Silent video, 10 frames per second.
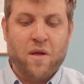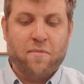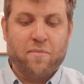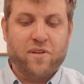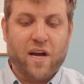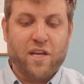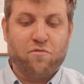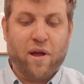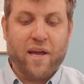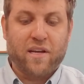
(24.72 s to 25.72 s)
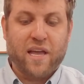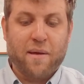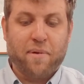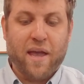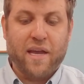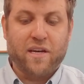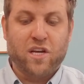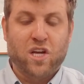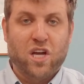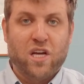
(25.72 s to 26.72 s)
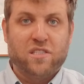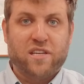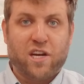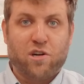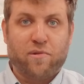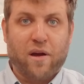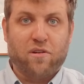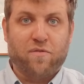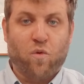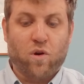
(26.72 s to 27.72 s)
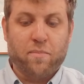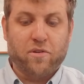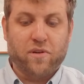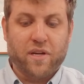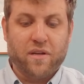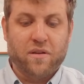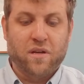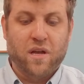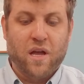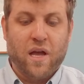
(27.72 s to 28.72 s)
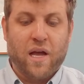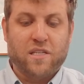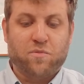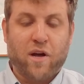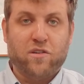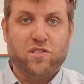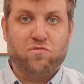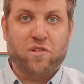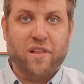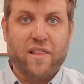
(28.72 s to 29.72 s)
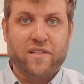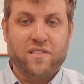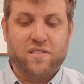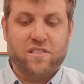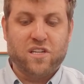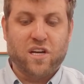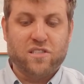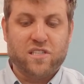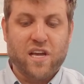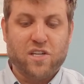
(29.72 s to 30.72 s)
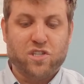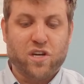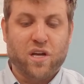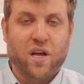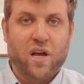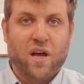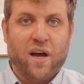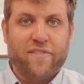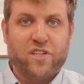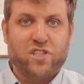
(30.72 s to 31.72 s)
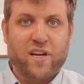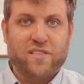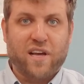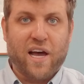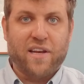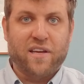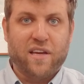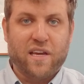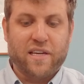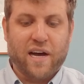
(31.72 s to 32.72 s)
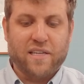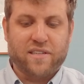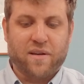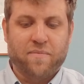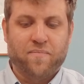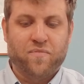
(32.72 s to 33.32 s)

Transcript: Mamdani ran a campaign centered around affordability, as well as relentless denunciation of the genocide in Gaza.